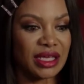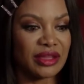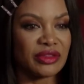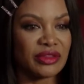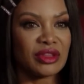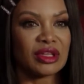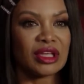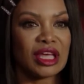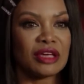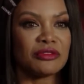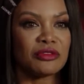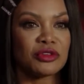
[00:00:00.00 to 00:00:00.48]
in the
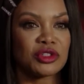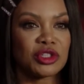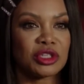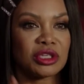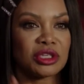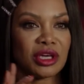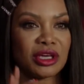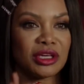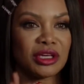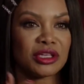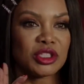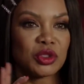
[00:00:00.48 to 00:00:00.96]
life of
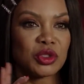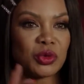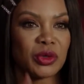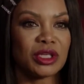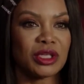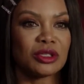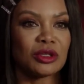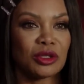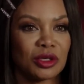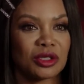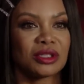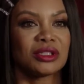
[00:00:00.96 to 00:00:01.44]
Shania
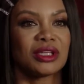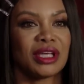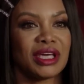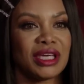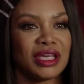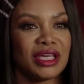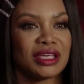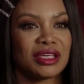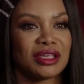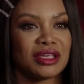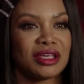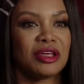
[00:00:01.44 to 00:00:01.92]
Twain look
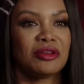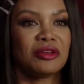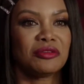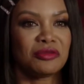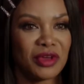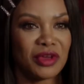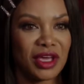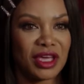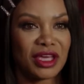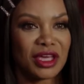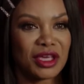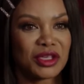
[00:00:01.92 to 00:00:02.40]
like in
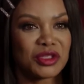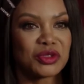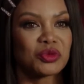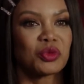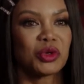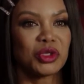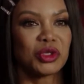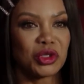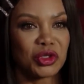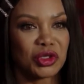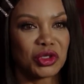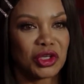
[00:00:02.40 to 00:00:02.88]
Vegas
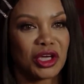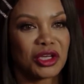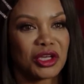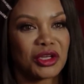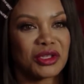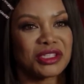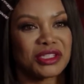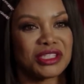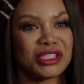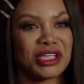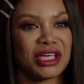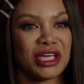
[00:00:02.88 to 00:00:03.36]
when you're not
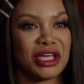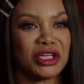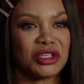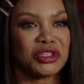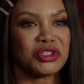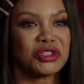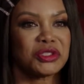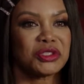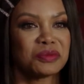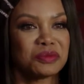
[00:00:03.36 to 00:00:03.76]
on stage?